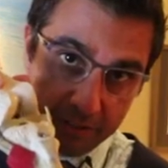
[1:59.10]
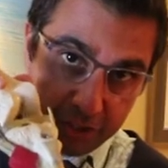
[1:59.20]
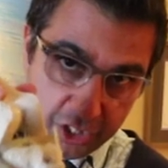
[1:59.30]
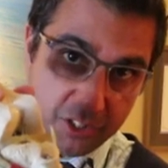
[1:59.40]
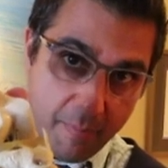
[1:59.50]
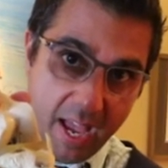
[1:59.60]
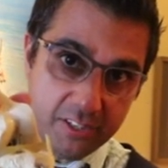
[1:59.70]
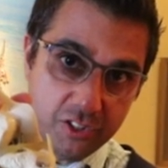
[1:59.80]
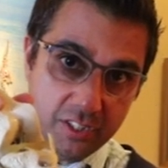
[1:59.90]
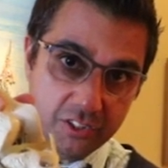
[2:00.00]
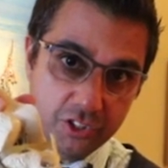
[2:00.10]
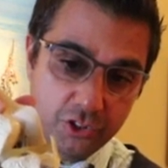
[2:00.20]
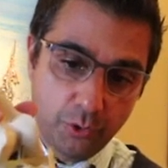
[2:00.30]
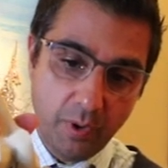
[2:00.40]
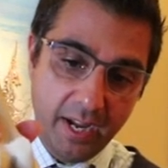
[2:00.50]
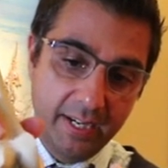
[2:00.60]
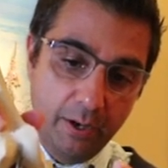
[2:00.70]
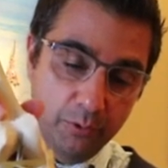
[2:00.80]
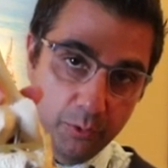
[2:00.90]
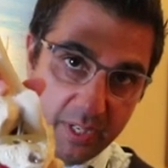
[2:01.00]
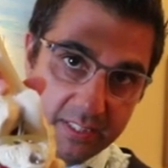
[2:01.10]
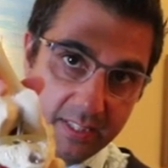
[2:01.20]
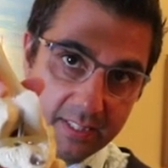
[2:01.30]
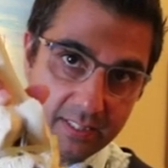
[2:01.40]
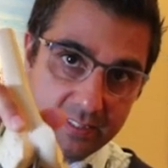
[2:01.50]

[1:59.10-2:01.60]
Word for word: Just imagine this is your right. Now, the reason this